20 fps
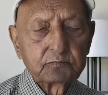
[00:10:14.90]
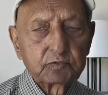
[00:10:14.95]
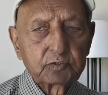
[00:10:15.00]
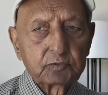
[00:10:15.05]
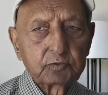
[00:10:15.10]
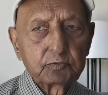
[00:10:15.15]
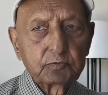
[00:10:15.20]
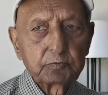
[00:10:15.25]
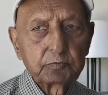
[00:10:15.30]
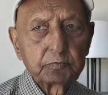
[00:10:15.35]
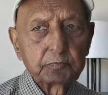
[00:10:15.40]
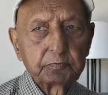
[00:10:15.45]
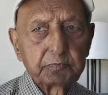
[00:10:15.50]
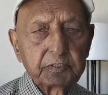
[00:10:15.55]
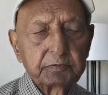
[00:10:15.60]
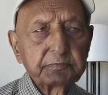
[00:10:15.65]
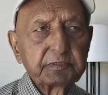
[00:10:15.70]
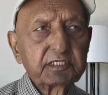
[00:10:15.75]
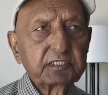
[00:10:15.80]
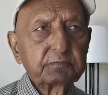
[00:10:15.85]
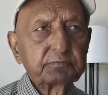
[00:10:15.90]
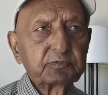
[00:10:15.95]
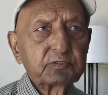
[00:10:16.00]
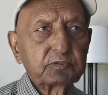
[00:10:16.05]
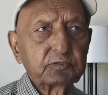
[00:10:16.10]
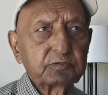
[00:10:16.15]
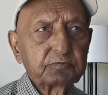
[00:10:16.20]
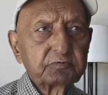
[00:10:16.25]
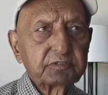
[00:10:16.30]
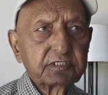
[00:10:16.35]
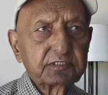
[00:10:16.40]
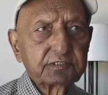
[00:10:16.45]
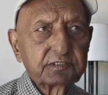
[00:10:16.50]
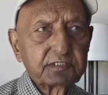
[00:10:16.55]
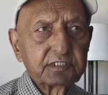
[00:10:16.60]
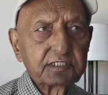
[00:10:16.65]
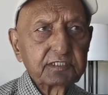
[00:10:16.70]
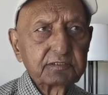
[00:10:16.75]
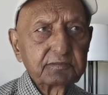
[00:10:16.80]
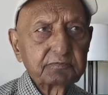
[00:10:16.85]
to Birmingham
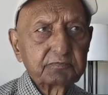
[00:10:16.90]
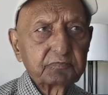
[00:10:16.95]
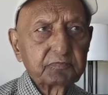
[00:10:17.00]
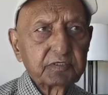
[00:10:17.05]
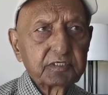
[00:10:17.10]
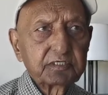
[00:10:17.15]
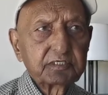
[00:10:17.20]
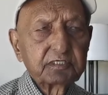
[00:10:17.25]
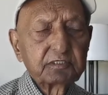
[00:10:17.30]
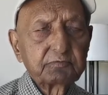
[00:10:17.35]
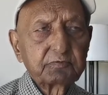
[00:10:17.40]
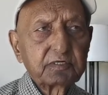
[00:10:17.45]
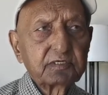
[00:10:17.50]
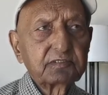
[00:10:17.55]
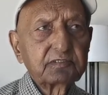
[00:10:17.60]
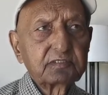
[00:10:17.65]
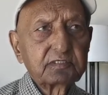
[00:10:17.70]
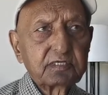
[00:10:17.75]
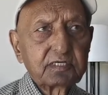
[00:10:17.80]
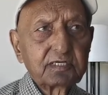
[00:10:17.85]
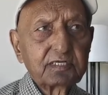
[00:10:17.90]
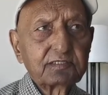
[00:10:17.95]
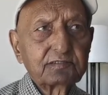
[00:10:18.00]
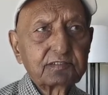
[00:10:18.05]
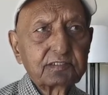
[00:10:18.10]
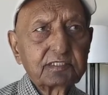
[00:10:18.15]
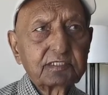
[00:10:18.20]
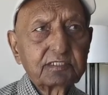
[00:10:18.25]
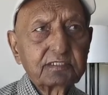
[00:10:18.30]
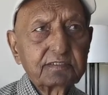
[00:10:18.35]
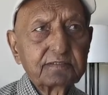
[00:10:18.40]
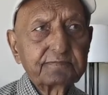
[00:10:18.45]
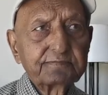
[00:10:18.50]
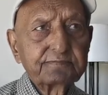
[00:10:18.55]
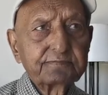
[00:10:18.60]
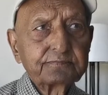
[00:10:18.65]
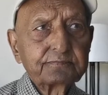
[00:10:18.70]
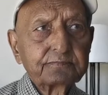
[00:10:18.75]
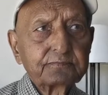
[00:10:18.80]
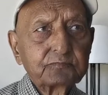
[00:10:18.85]
University, where he was addressing
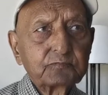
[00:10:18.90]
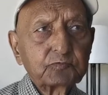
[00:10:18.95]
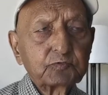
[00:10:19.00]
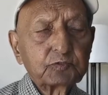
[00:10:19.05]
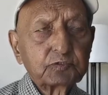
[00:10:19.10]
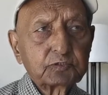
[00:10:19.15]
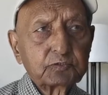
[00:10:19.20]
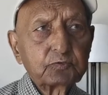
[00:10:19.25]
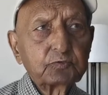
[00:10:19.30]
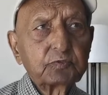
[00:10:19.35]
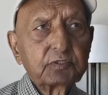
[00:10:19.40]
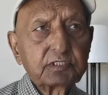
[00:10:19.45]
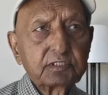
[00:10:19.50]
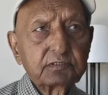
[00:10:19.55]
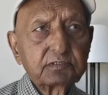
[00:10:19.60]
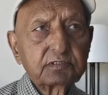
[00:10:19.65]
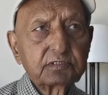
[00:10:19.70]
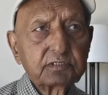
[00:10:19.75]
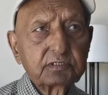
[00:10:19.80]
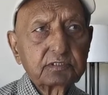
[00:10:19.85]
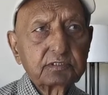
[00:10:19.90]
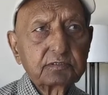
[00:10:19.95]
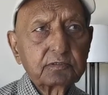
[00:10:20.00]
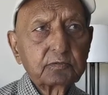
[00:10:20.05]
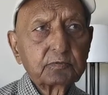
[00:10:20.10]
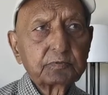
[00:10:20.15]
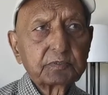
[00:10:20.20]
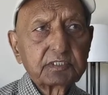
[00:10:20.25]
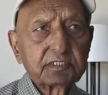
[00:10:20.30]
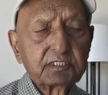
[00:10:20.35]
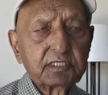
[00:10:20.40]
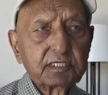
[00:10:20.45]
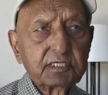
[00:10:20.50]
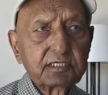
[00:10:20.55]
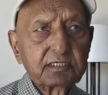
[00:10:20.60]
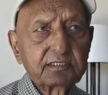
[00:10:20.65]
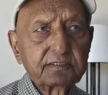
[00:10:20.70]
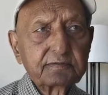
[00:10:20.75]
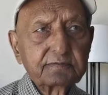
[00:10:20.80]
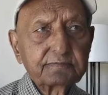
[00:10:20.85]
students over
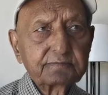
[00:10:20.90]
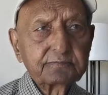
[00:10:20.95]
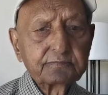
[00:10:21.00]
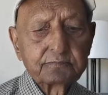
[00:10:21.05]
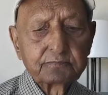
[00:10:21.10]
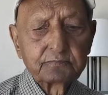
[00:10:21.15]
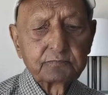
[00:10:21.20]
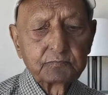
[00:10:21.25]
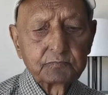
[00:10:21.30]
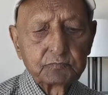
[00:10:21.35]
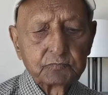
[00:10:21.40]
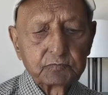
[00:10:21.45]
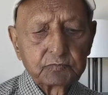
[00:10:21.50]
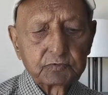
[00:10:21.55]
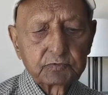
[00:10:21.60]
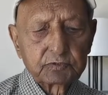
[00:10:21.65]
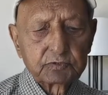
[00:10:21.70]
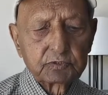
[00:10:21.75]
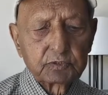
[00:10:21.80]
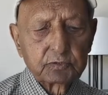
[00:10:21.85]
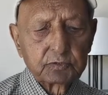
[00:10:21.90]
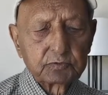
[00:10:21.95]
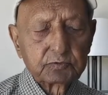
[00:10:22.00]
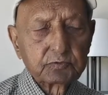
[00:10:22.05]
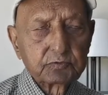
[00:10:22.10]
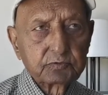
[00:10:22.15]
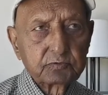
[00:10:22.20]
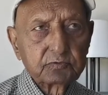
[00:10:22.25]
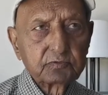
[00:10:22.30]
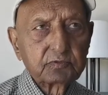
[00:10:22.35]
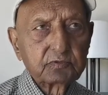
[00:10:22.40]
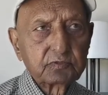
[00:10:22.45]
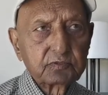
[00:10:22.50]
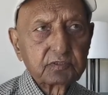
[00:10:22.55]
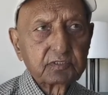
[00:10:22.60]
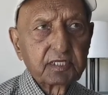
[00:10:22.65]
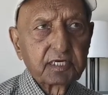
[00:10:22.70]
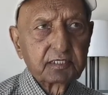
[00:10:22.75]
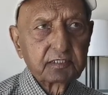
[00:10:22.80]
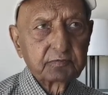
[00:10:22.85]
there. So
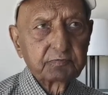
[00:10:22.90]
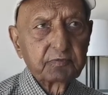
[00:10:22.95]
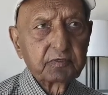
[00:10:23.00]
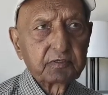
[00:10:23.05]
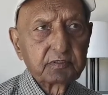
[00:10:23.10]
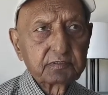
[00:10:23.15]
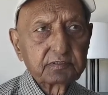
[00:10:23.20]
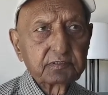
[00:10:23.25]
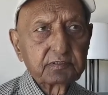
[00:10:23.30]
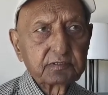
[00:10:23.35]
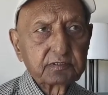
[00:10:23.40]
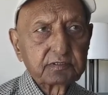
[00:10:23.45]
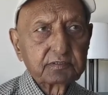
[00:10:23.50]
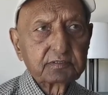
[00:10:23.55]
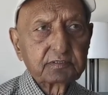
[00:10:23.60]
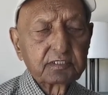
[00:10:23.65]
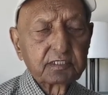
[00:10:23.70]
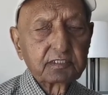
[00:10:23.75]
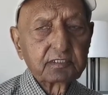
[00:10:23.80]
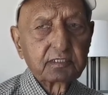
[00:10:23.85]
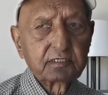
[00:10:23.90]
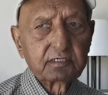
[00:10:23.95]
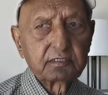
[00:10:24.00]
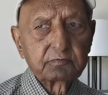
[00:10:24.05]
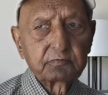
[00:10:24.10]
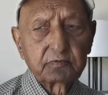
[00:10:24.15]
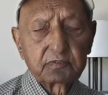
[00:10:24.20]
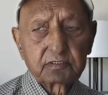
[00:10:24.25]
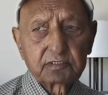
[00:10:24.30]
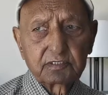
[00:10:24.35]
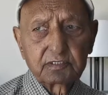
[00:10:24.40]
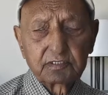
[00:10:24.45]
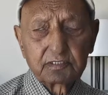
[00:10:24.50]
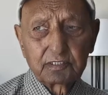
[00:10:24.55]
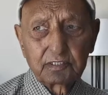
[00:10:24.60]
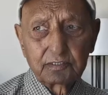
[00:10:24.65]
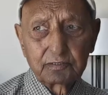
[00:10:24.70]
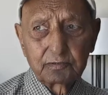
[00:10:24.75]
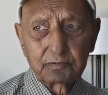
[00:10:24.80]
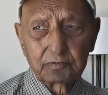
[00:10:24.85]
that was, and I will
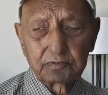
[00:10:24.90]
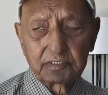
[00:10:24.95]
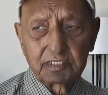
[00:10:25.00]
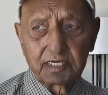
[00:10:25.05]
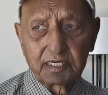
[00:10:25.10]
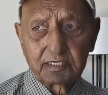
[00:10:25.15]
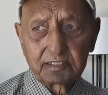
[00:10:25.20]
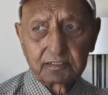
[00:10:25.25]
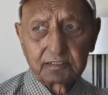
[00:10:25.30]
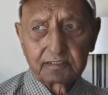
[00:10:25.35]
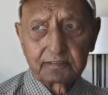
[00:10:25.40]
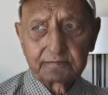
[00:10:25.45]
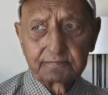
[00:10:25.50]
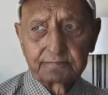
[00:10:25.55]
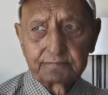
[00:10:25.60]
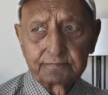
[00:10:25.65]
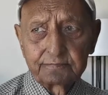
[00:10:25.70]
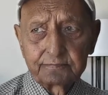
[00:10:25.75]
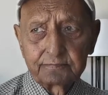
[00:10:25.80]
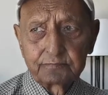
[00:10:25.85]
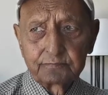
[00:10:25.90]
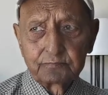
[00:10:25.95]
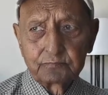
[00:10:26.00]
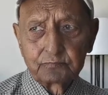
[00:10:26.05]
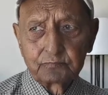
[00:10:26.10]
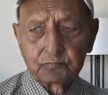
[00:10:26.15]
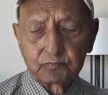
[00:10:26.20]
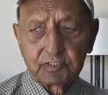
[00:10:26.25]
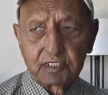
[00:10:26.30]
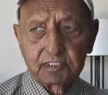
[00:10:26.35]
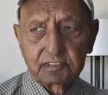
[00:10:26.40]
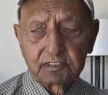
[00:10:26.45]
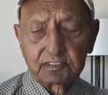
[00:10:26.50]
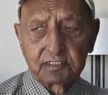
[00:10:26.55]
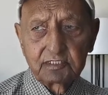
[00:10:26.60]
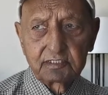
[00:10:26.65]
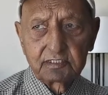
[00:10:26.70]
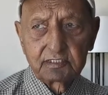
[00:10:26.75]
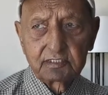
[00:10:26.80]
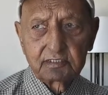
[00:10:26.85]
conclude that
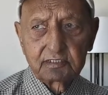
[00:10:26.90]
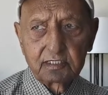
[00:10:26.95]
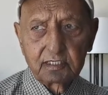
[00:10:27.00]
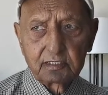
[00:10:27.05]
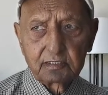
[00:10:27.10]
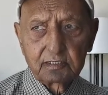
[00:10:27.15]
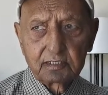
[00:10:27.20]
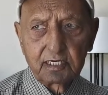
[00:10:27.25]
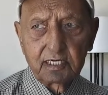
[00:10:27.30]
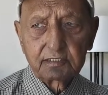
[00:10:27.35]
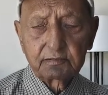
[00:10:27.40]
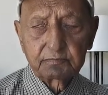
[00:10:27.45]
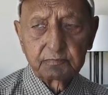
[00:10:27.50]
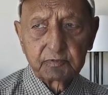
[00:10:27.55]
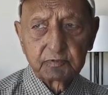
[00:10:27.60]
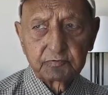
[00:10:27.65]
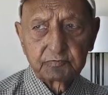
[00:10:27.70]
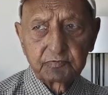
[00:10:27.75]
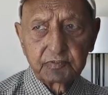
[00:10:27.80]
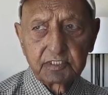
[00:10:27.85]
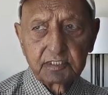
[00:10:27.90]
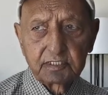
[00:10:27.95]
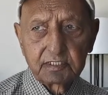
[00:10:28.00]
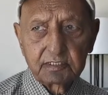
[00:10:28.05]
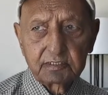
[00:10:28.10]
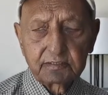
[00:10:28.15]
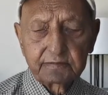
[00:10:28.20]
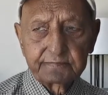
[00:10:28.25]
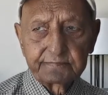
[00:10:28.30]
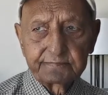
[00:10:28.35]
the atmosphere